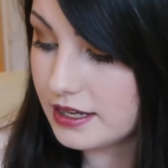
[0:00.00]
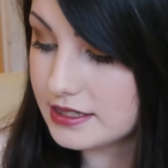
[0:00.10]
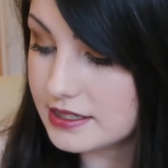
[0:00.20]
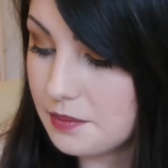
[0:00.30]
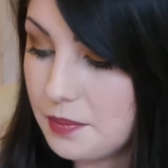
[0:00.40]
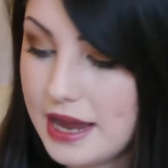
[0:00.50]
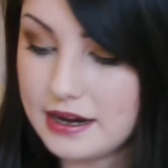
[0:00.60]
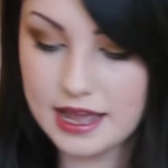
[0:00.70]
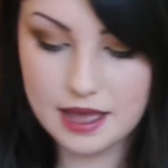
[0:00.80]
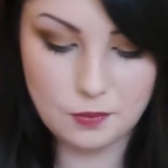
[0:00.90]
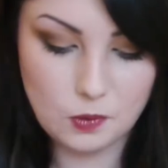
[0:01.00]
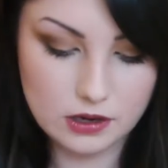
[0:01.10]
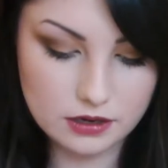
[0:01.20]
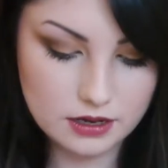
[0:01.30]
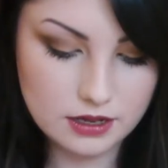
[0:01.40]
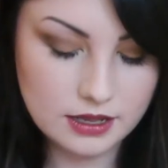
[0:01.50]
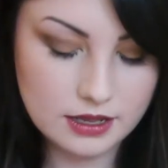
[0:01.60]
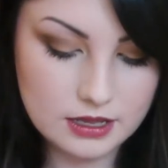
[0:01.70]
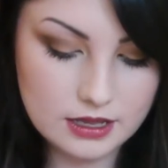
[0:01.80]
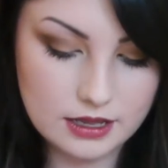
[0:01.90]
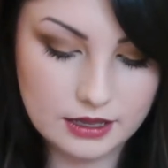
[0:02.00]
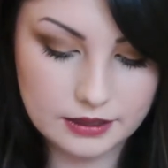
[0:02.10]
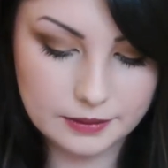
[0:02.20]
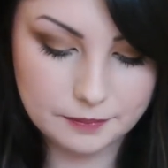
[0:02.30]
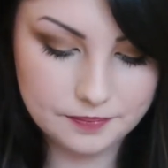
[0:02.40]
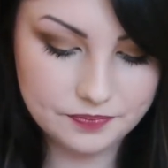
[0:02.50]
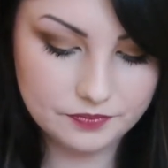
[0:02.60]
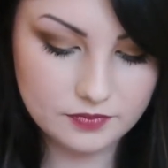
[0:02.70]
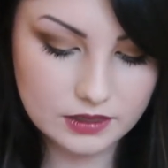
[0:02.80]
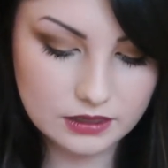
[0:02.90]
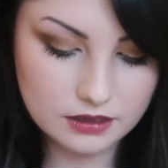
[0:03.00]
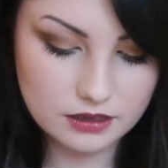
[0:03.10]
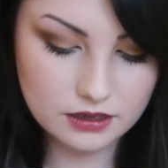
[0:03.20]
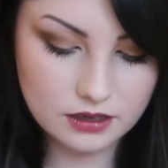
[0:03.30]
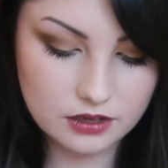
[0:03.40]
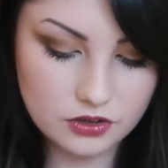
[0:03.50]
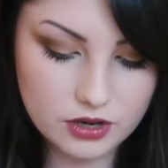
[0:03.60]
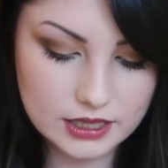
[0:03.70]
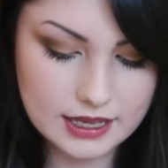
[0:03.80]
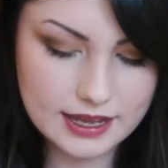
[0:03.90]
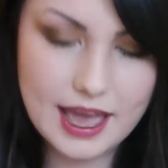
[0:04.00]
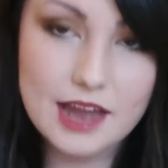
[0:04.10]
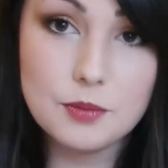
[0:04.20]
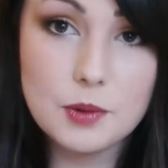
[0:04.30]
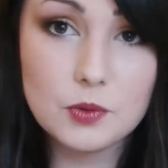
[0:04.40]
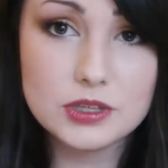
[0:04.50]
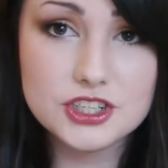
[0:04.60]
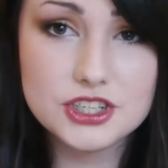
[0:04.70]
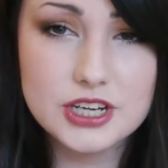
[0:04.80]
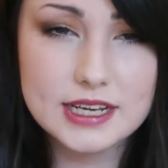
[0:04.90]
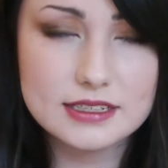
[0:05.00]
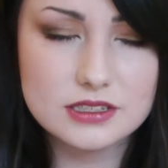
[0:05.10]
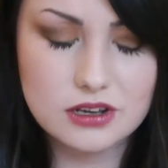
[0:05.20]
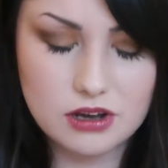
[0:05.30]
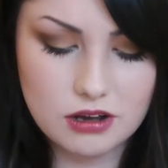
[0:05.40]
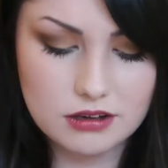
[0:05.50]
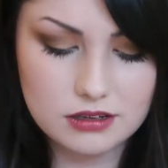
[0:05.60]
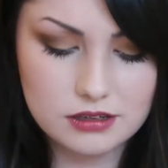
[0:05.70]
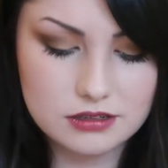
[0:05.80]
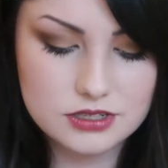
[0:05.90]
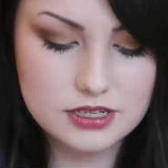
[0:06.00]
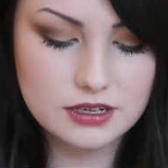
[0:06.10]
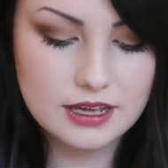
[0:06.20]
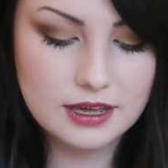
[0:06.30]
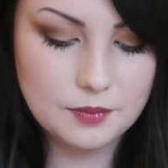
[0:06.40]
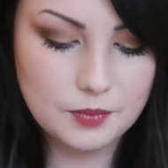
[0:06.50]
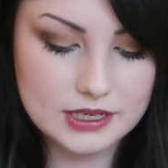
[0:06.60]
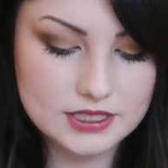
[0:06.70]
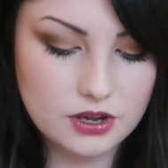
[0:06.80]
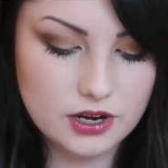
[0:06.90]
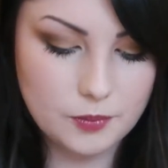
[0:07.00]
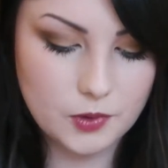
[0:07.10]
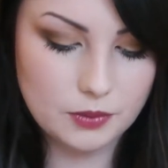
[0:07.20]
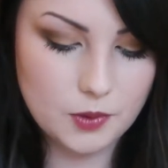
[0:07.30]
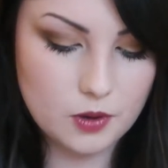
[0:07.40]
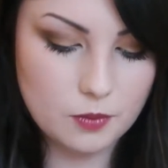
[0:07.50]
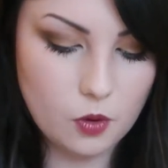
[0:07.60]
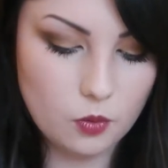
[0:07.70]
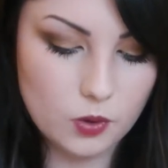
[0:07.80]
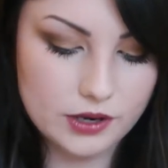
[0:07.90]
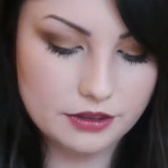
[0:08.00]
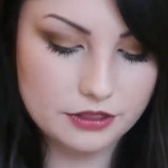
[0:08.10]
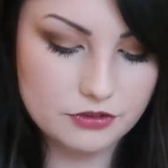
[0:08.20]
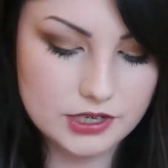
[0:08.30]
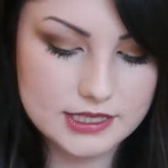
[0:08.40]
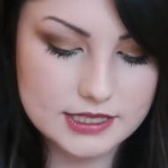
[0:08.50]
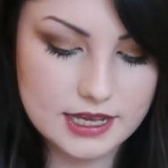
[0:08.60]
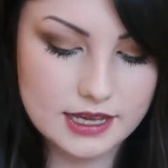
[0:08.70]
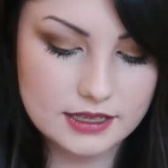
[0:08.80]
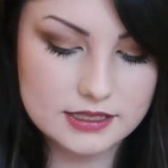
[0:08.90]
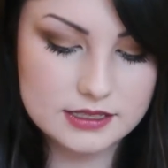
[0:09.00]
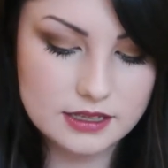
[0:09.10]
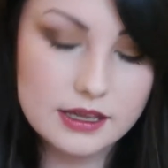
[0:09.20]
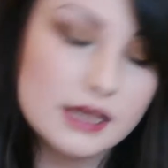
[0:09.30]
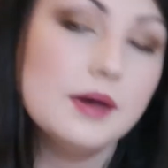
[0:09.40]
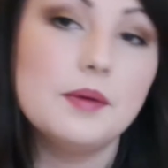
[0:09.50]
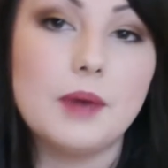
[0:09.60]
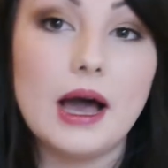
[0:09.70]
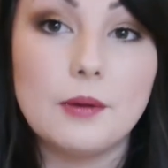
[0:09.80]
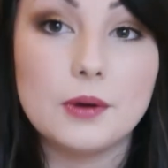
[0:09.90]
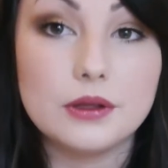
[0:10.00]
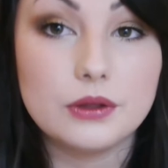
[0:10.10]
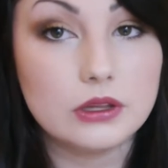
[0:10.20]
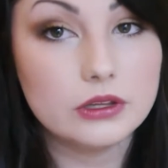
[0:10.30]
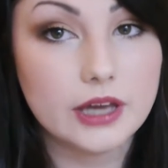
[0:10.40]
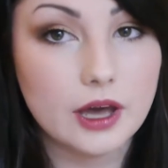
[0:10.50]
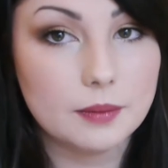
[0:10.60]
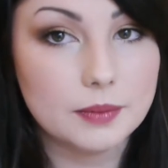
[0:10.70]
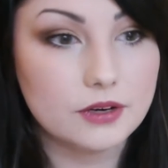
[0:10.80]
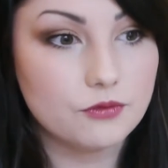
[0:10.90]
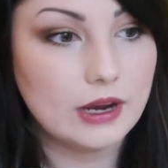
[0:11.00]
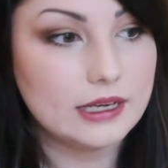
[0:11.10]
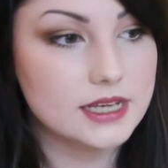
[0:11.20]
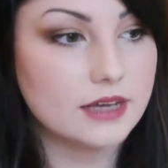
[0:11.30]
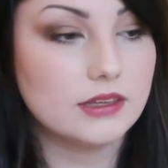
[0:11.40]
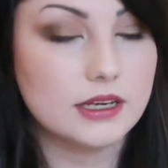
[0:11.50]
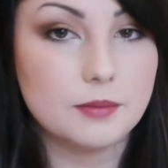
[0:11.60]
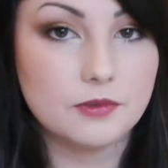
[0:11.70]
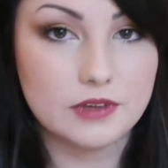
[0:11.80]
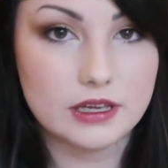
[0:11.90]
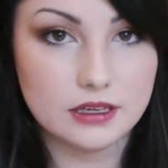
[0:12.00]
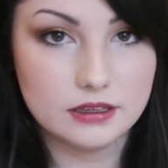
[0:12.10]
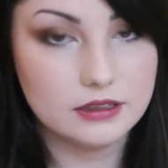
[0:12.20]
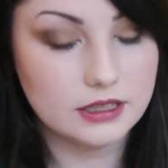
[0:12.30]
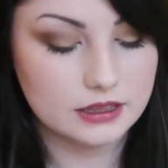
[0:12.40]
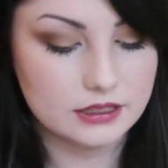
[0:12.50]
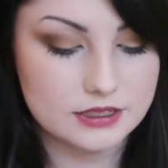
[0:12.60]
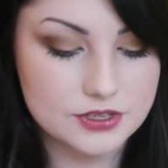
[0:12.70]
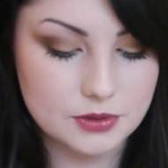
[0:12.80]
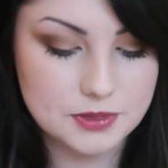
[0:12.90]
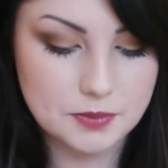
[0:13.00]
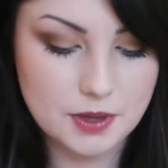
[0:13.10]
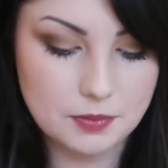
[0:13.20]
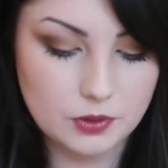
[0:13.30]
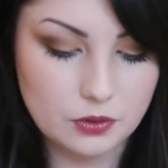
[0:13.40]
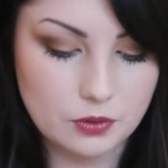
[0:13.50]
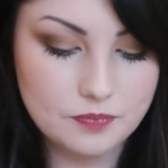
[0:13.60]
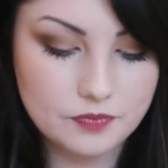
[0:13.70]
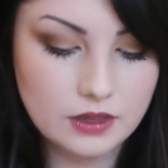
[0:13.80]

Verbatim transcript: is a Barry M one. Um, annoyingly, I can't remember what the shade is called, but it's got a number on the bottom, 136. But I will look it up and write down the name of it in the description bit below.